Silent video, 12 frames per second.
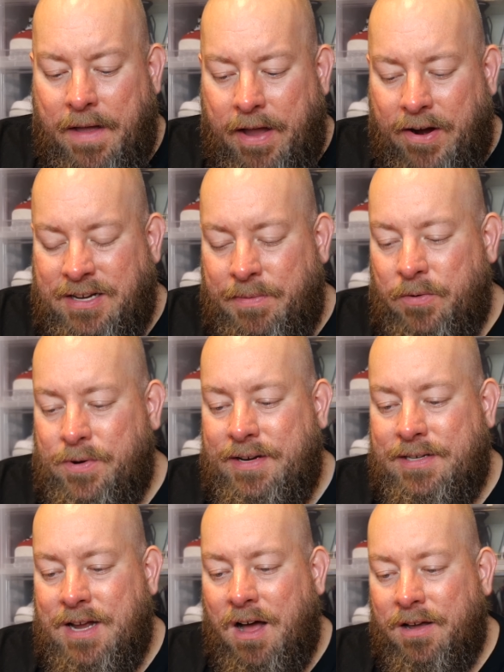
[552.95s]
Every time they
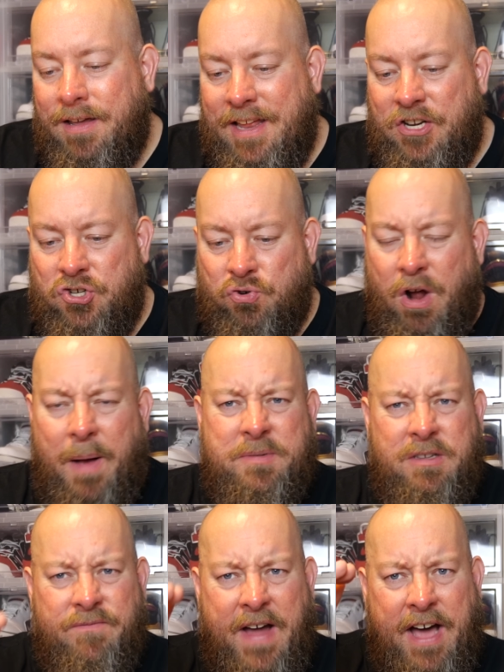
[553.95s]
restock it, it drops
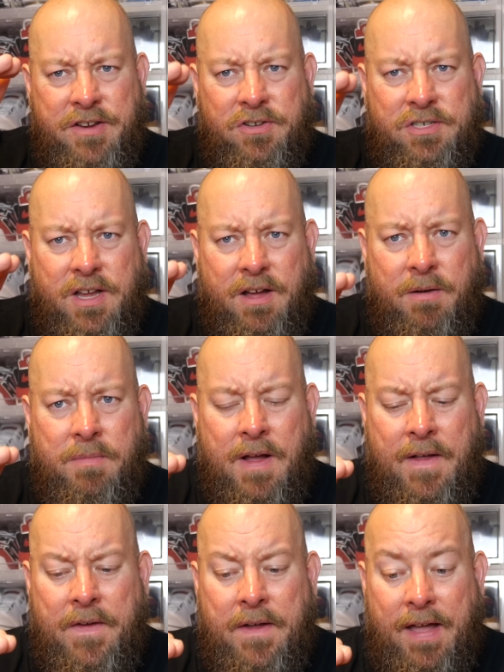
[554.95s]
the value some,
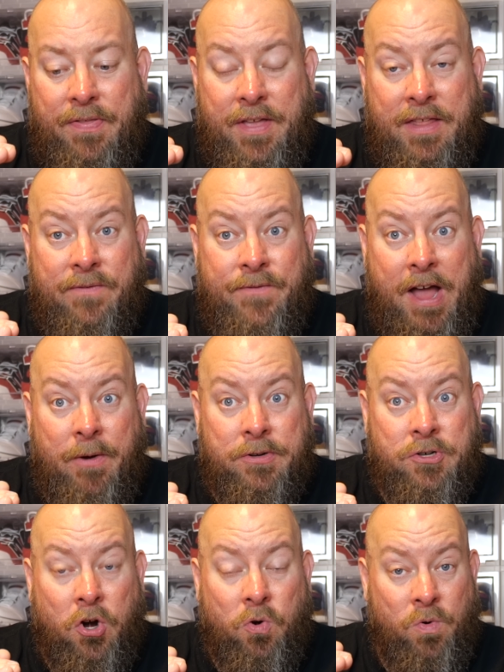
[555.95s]
and then the value will
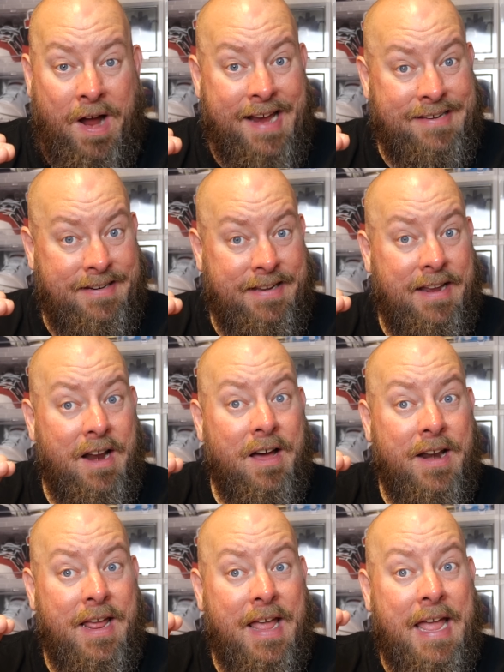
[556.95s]
start rising again
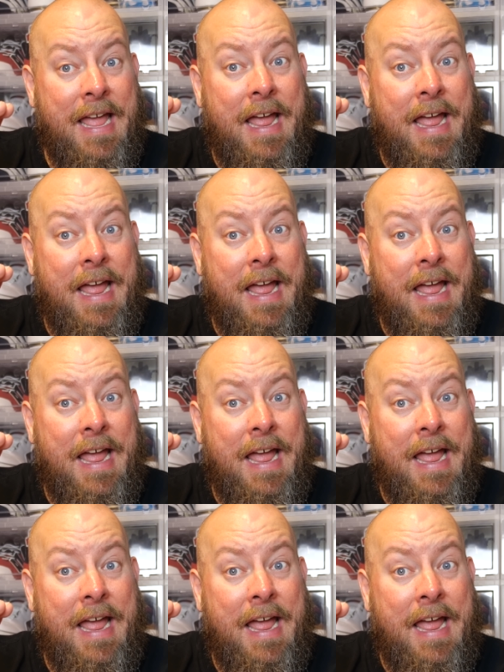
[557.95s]
on it,